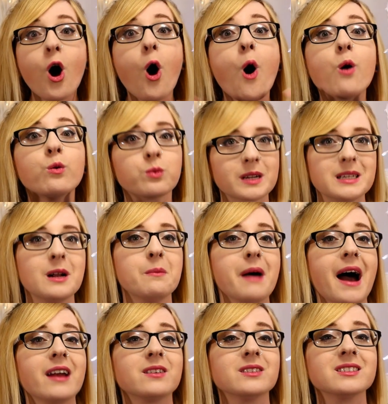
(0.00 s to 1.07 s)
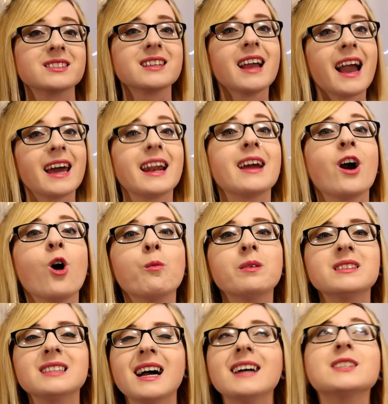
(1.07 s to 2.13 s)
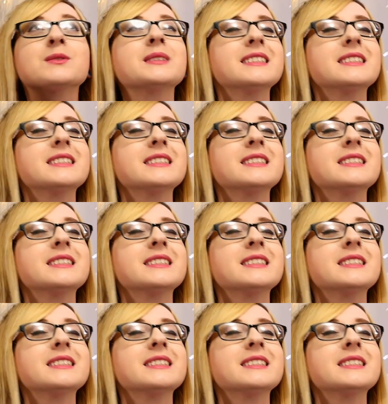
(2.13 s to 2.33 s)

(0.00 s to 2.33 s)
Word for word: arena battles, and I hope it's as